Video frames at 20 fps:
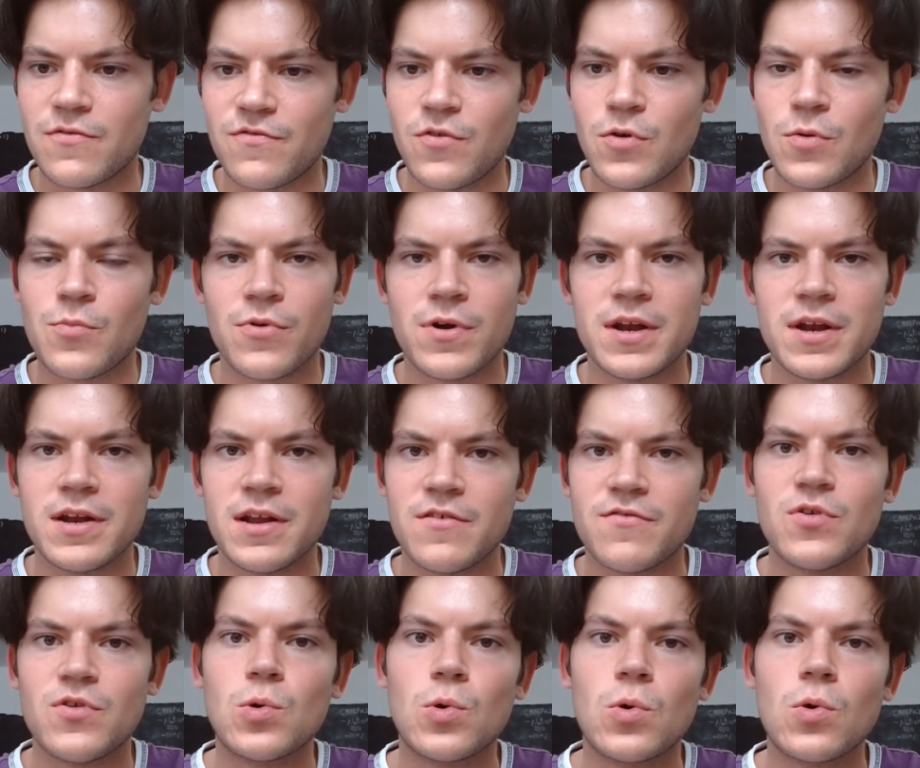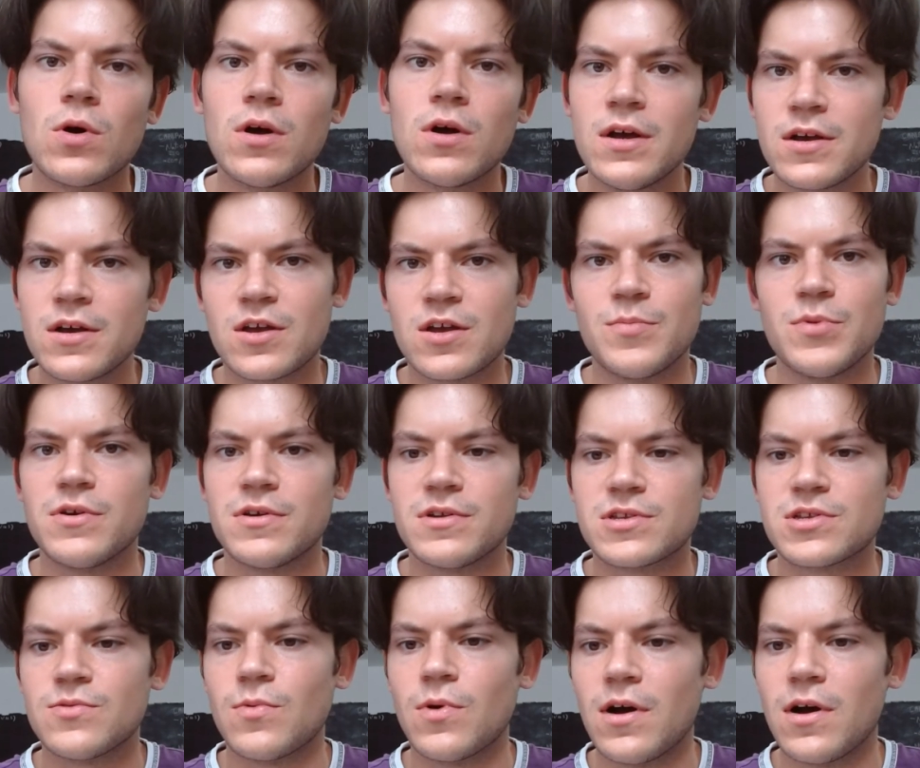footprint. If you're commuting
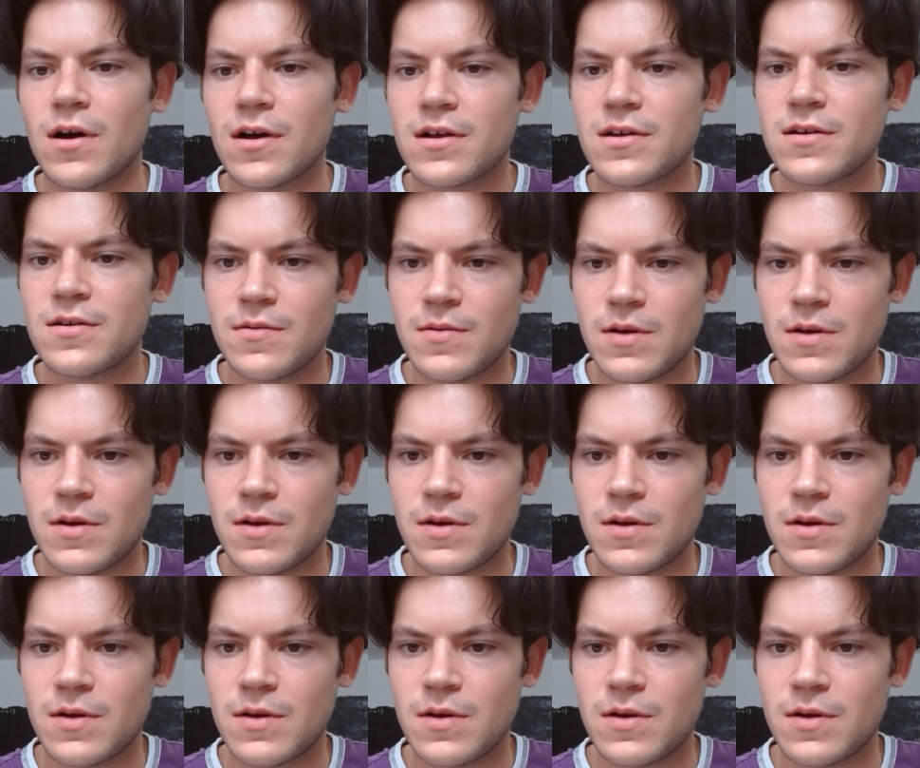to work,